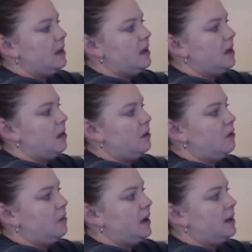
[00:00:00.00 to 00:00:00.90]
a
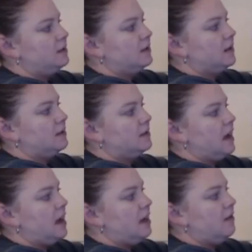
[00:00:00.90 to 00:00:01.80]
loop. And it's
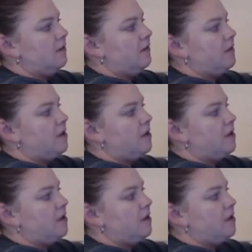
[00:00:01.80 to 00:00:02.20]
kind of,